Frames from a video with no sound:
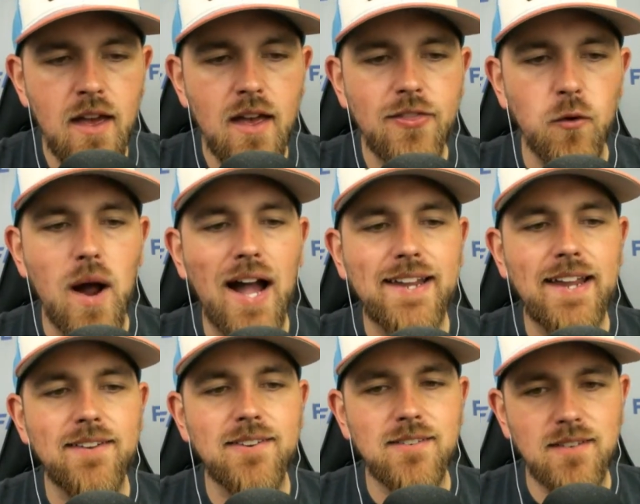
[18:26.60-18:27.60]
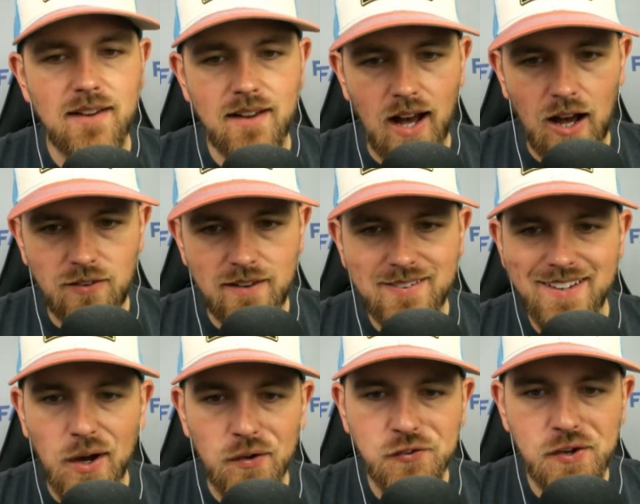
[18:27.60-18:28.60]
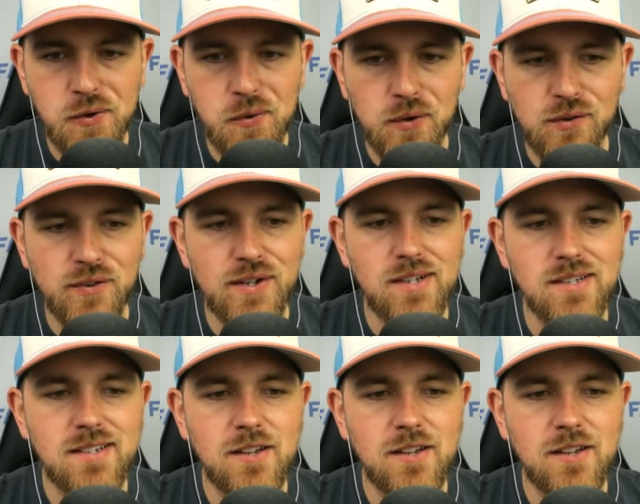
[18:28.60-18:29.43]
The Rockies, obviously, also at Coors Field,